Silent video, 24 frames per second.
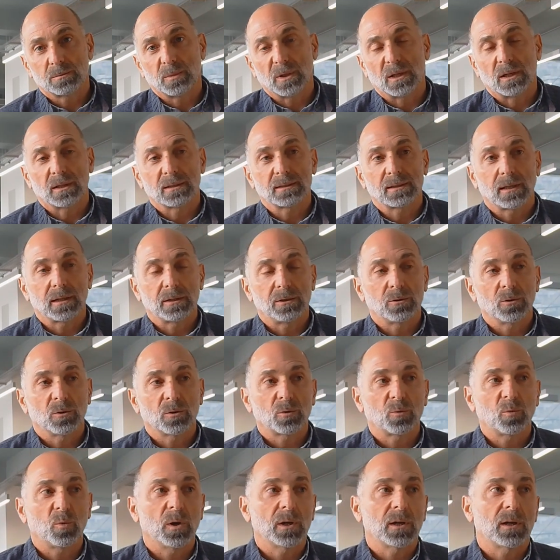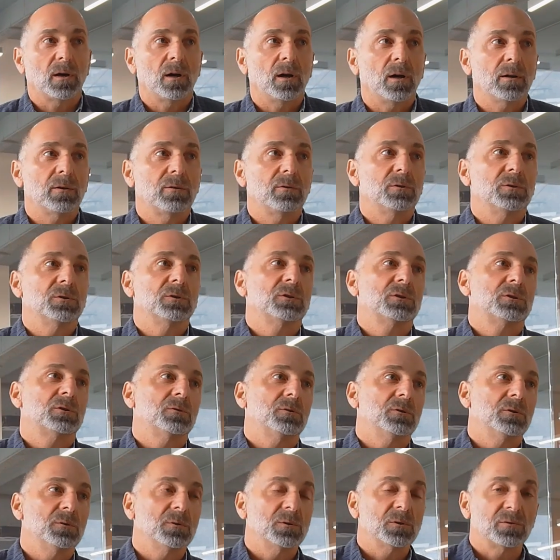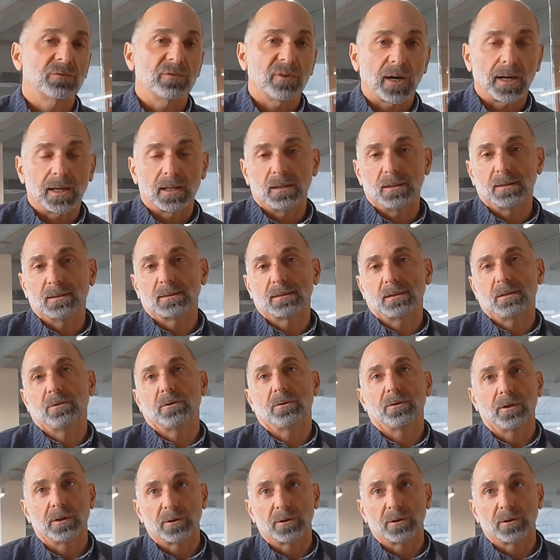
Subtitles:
because I don't want others to use violence in their